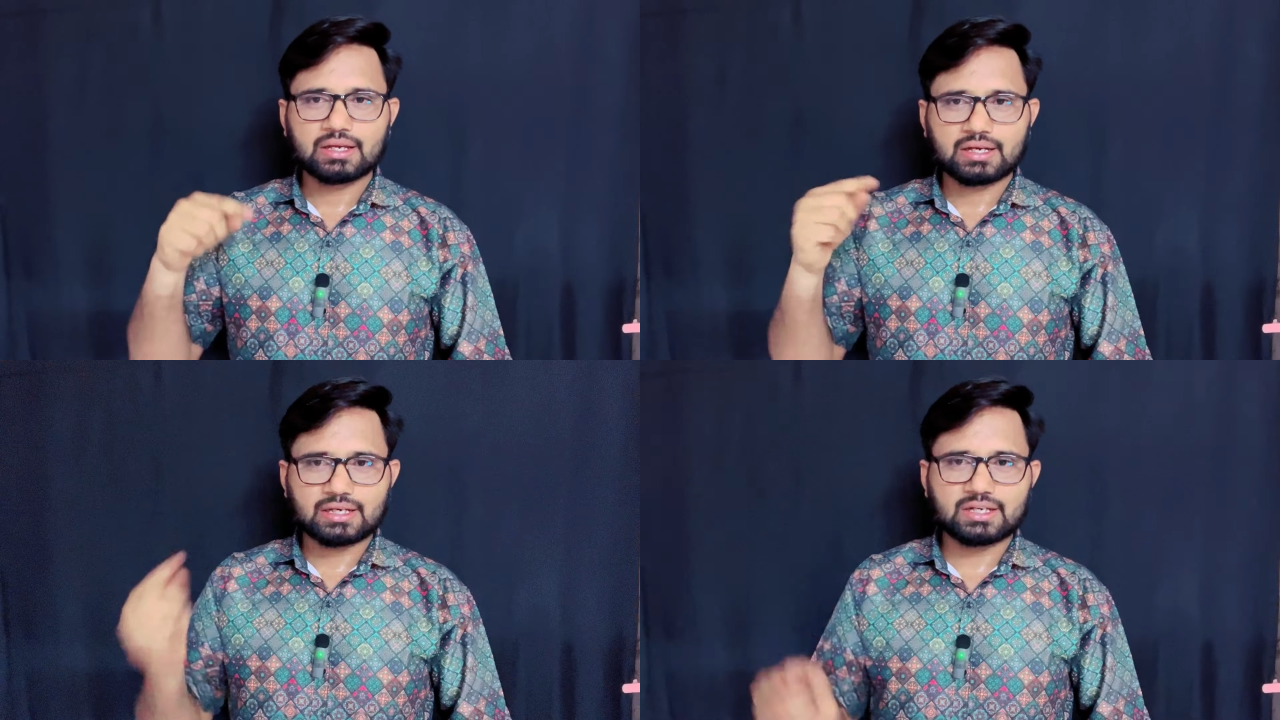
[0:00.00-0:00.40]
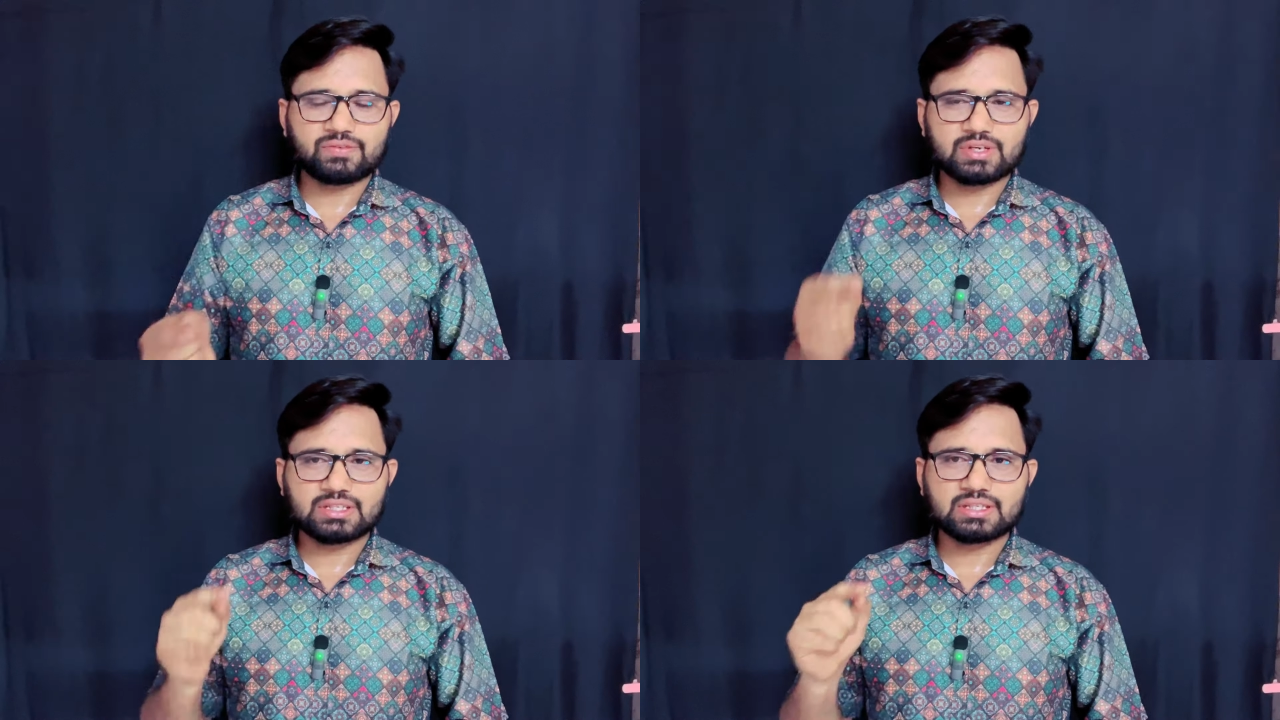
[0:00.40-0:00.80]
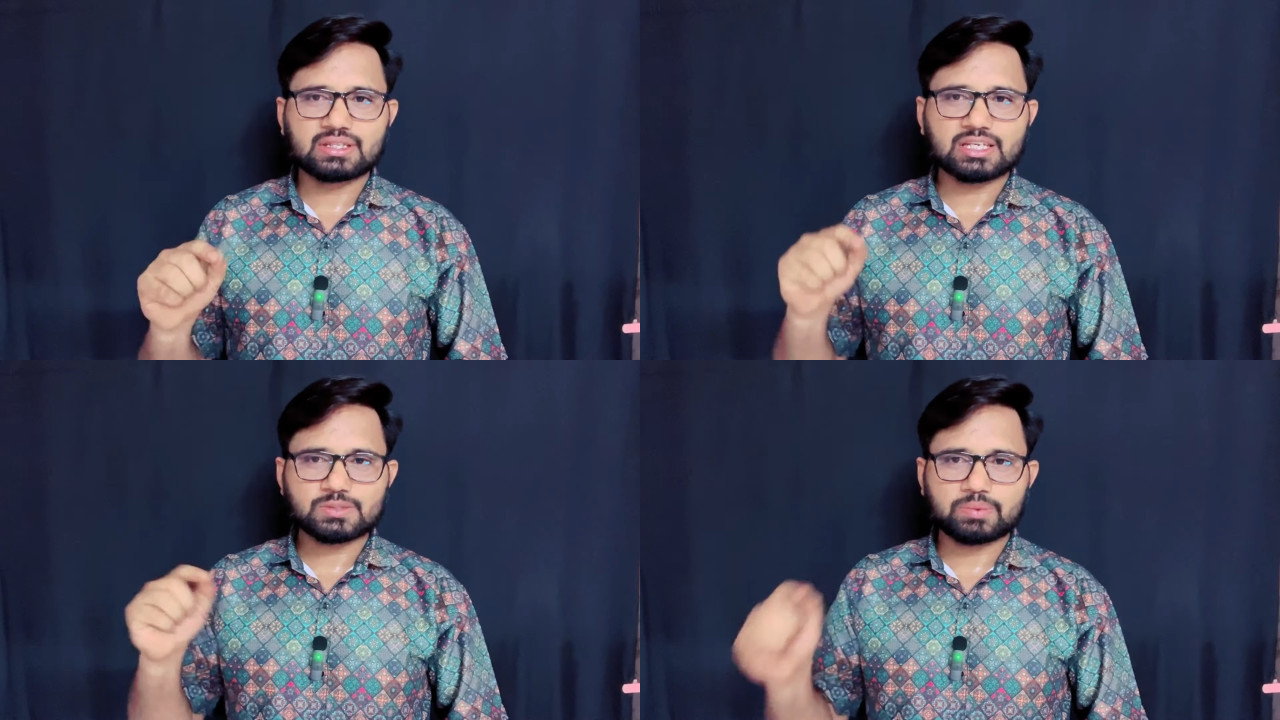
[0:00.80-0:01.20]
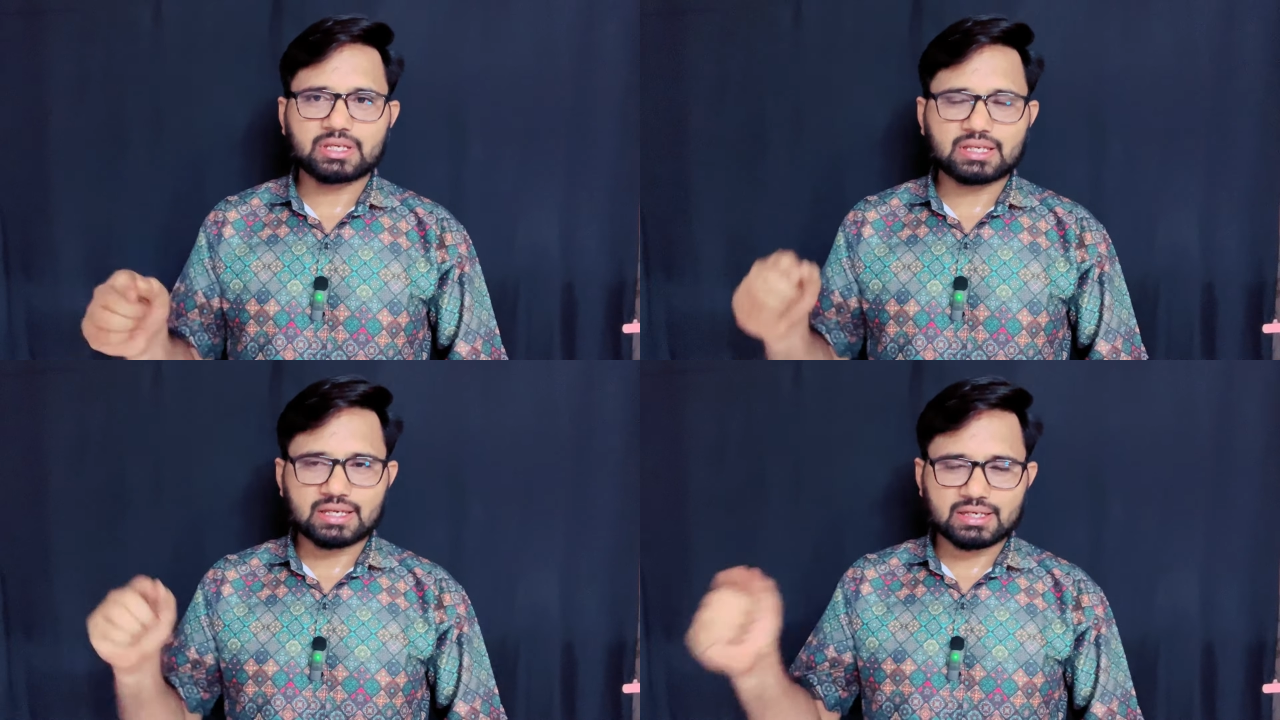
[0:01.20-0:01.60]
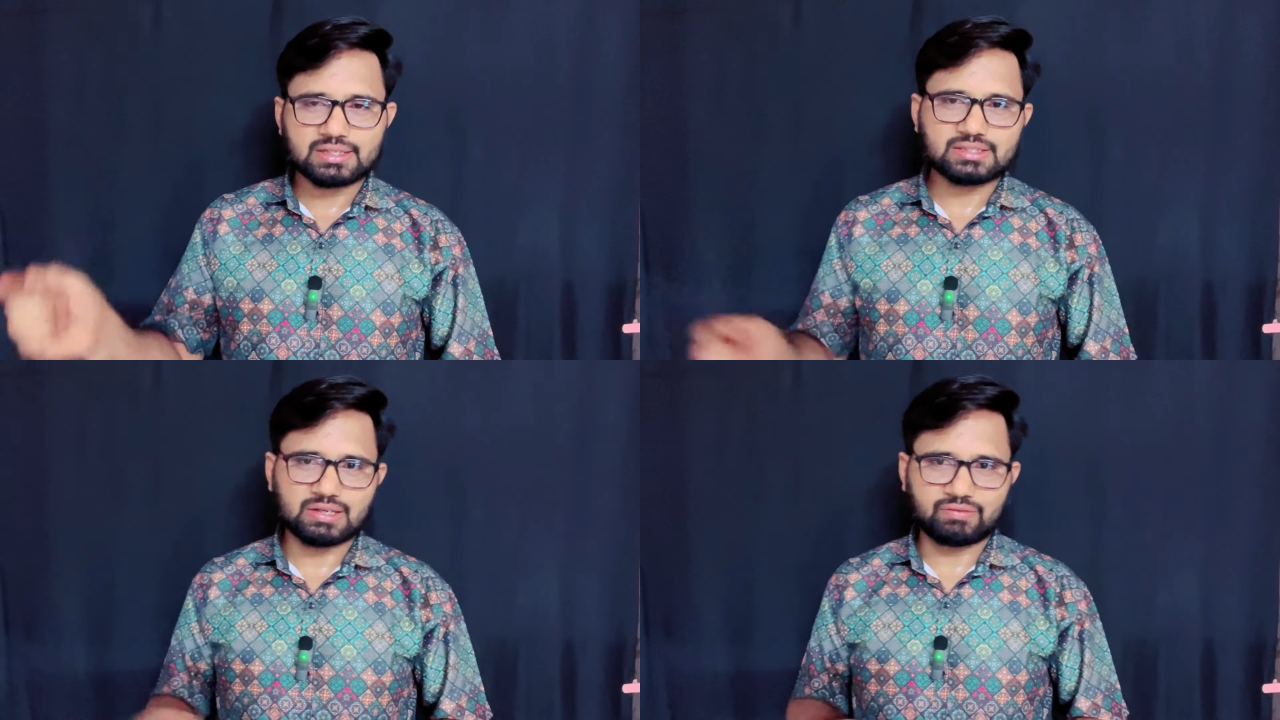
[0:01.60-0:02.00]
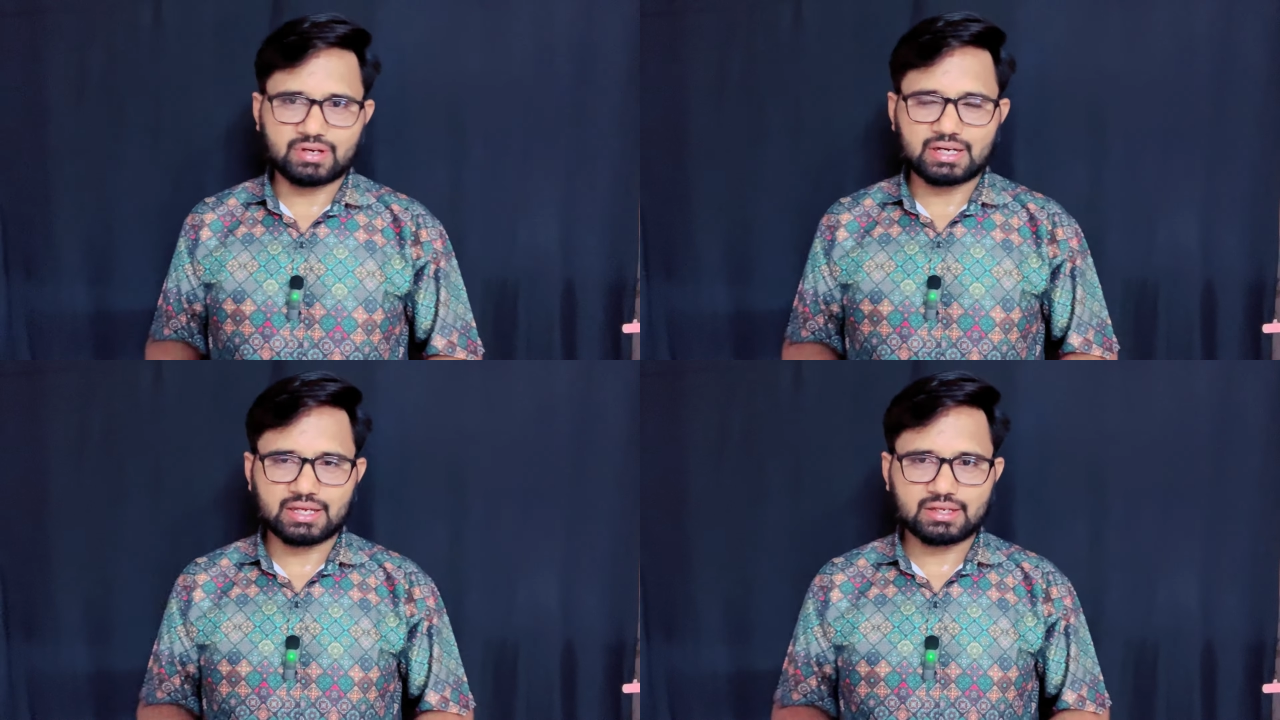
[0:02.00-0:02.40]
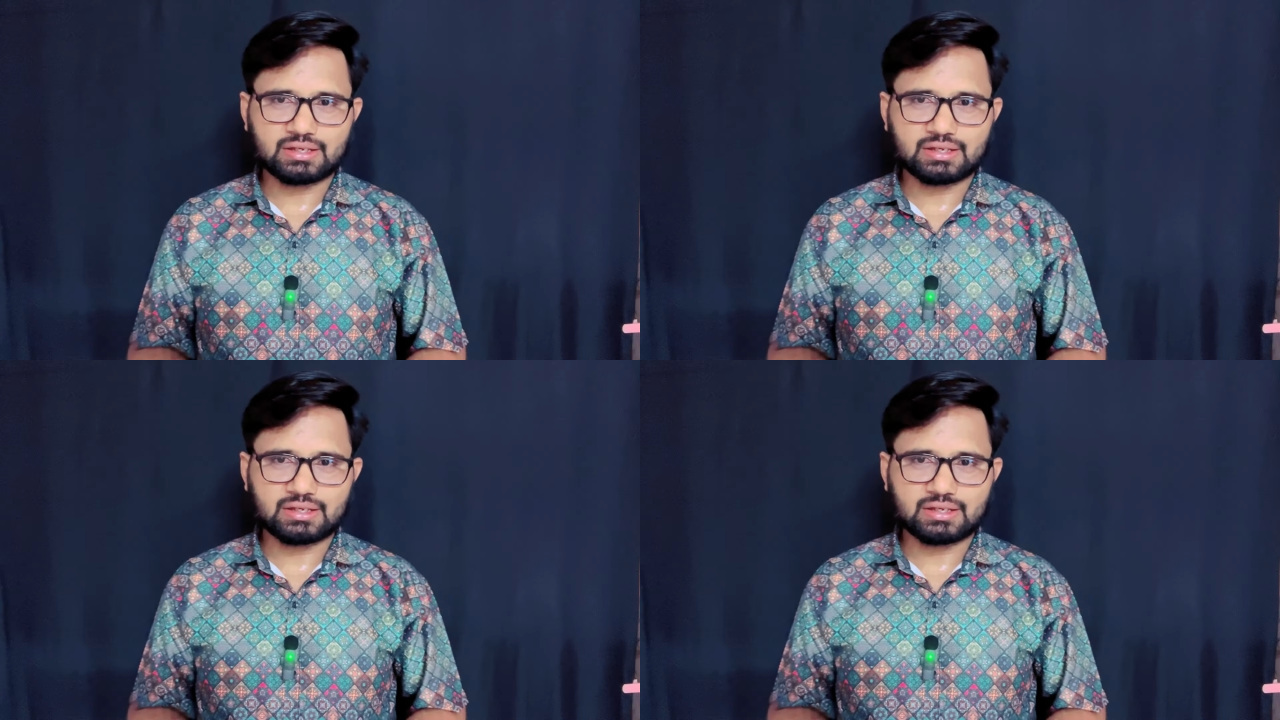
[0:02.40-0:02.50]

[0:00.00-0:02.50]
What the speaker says: Nivedita speak English every day?